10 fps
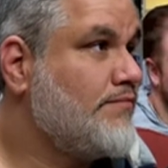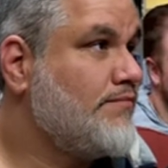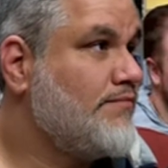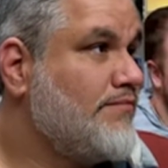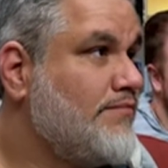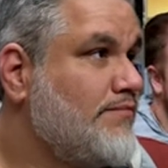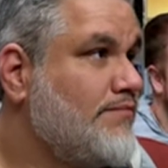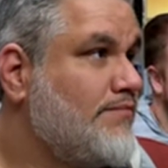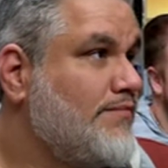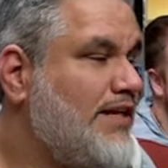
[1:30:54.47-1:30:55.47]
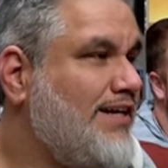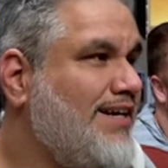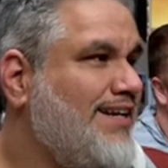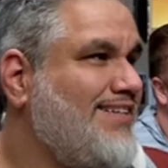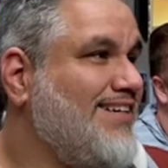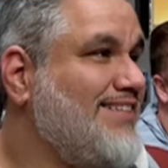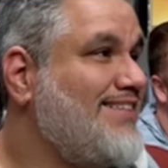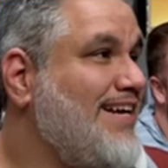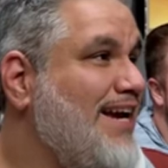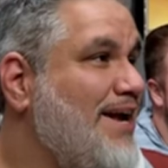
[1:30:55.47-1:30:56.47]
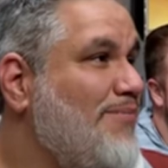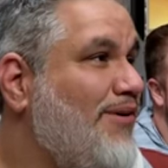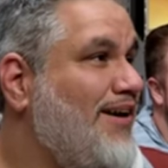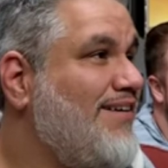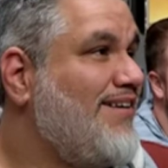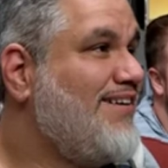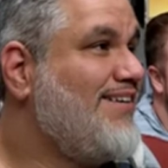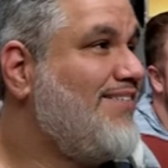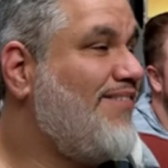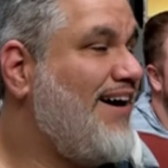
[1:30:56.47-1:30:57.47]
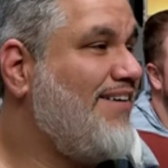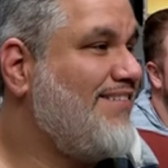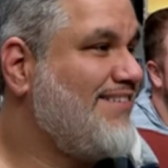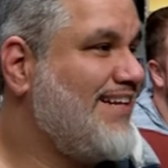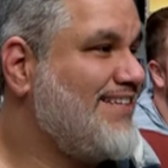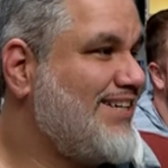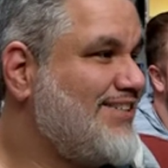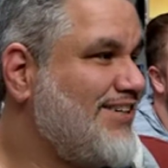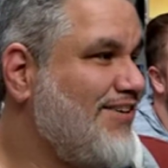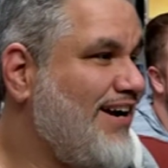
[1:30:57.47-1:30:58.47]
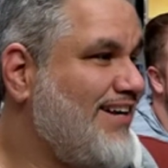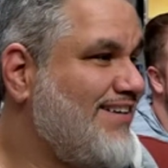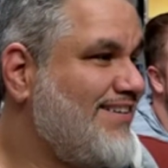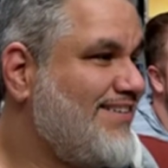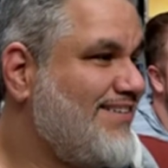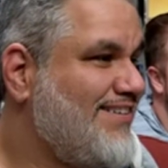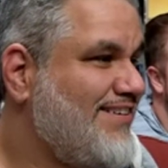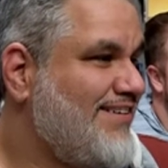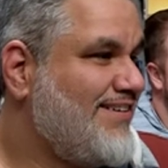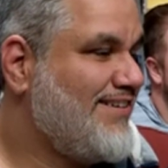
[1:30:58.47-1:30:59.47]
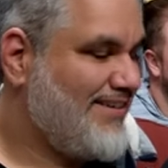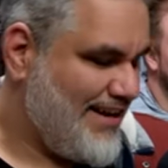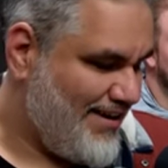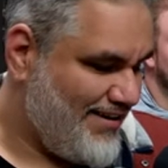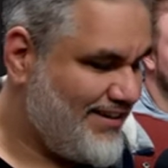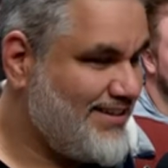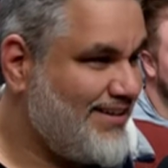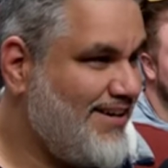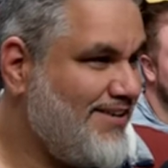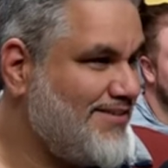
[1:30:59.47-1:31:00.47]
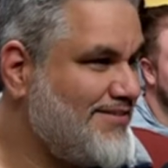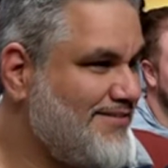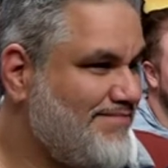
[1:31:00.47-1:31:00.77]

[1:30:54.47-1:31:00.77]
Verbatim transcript: Sick. It does say game one. Wow, that's actually great. How does it know?